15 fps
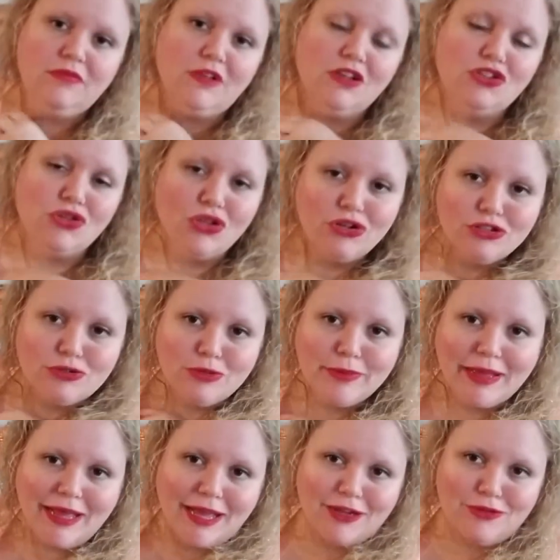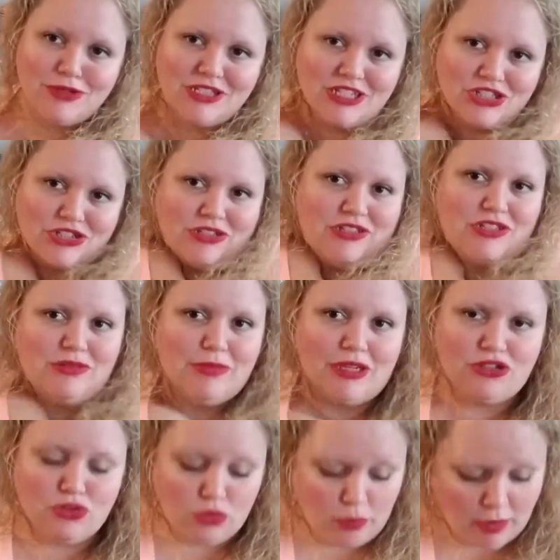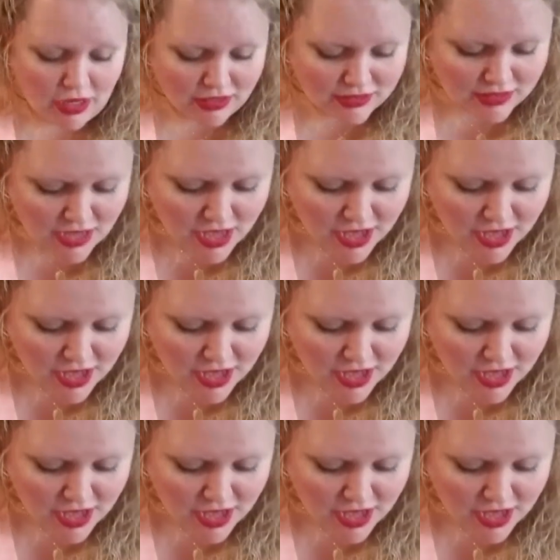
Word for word: So those were my acquisitions in my toolbox,